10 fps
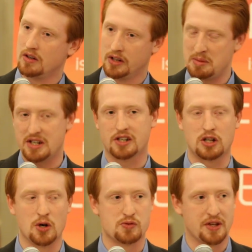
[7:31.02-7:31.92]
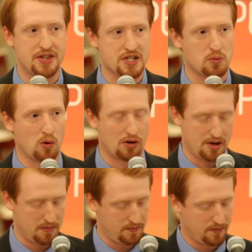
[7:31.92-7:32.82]
Let me close with this word
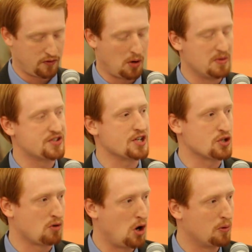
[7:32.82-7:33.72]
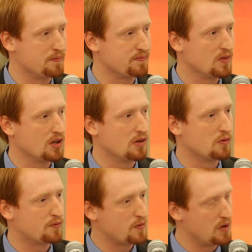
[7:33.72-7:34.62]
from Cicero,
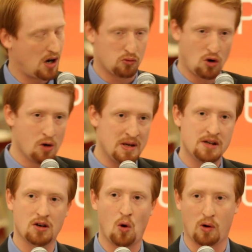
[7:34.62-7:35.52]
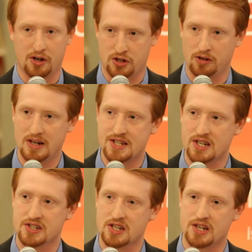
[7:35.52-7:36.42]
a Roman orator. He
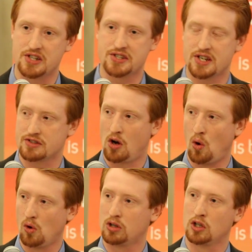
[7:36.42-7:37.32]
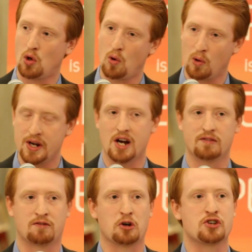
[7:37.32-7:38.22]
says this. He says, the whole glory
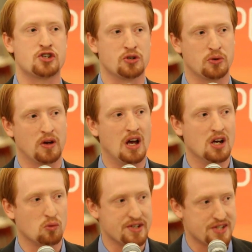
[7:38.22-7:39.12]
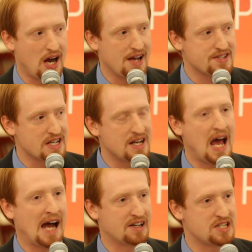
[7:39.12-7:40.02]
of virtue resides in
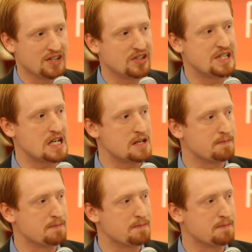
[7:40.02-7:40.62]
activity.